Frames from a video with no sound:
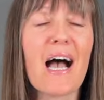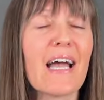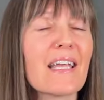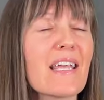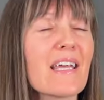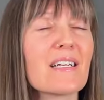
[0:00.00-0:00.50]
I
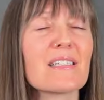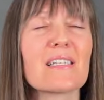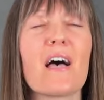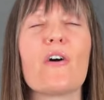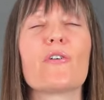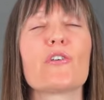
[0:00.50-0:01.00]
can't
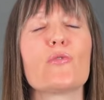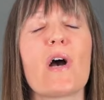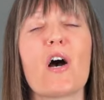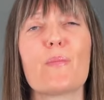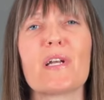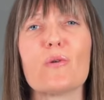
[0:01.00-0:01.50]
tell you
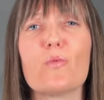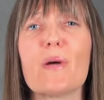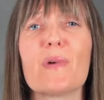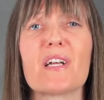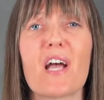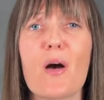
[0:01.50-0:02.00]
how many
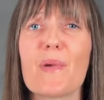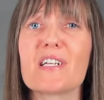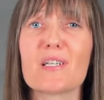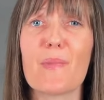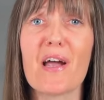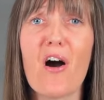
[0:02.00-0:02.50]
women come
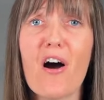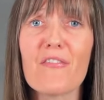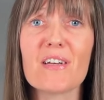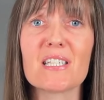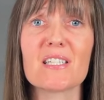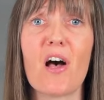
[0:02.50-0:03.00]
into my
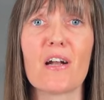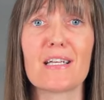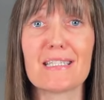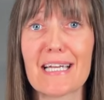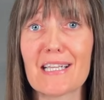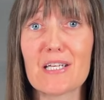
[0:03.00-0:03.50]
office on a
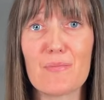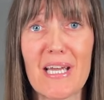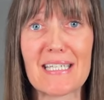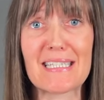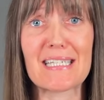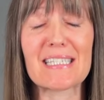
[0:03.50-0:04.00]
daily
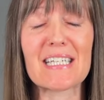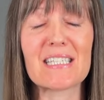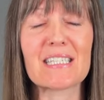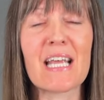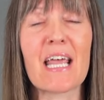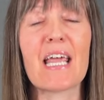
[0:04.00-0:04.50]
basis and
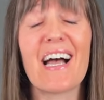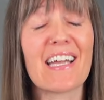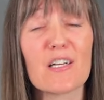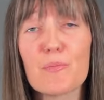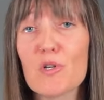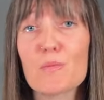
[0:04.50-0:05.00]
say, I
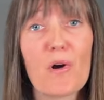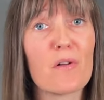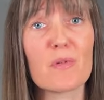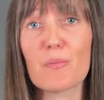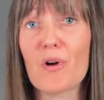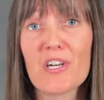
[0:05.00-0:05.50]
had
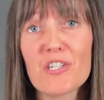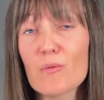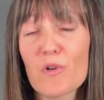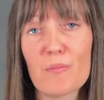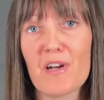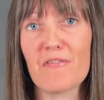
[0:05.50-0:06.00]
postpartum depression
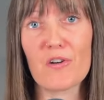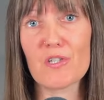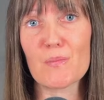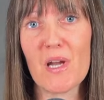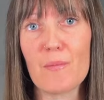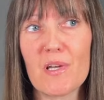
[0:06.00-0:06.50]
with my
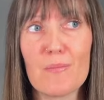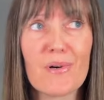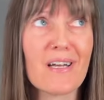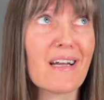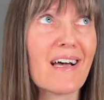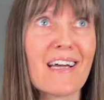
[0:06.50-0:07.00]
first baby,
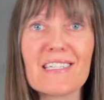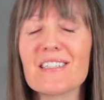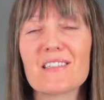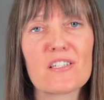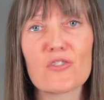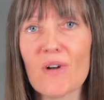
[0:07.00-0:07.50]
but I
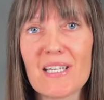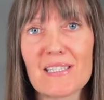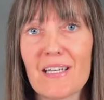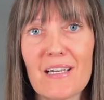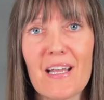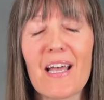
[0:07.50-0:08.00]
didn't address
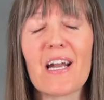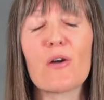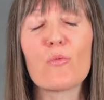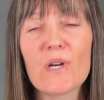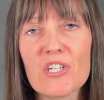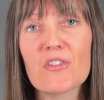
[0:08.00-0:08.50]
it and I
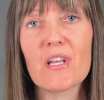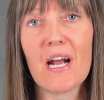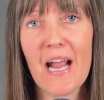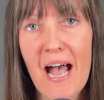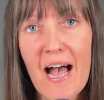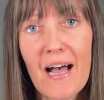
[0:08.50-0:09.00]
wish that I
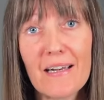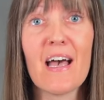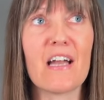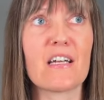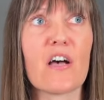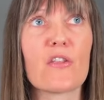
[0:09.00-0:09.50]
had.
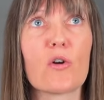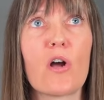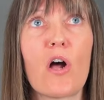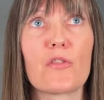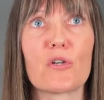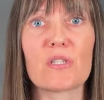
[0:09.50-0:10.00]
And now they're
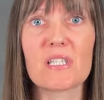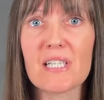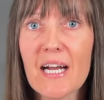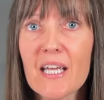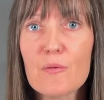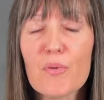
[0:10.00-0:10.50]
on their
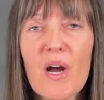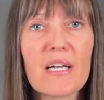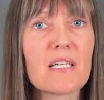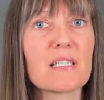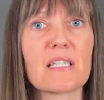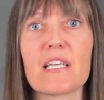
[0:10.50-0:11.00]
second
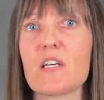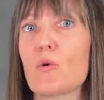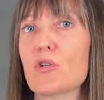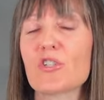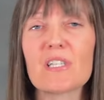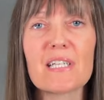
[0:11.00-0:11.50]
pregnancy
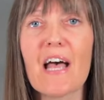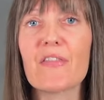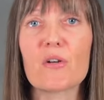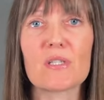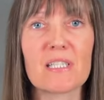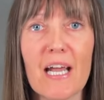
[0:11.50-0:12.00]
or just had had
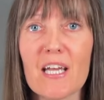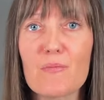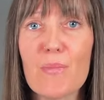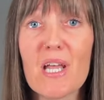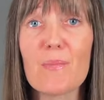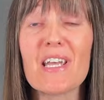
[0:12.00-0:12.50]
their second
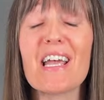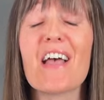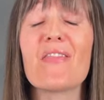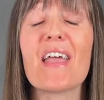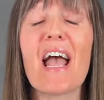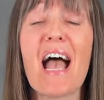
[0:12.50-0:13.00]
baby
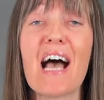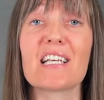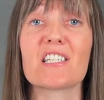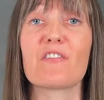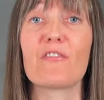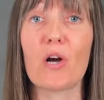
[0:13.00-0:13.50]
and they
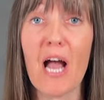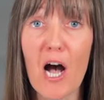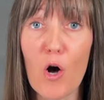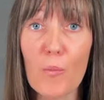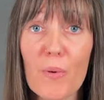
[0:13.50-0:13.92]
ask for help.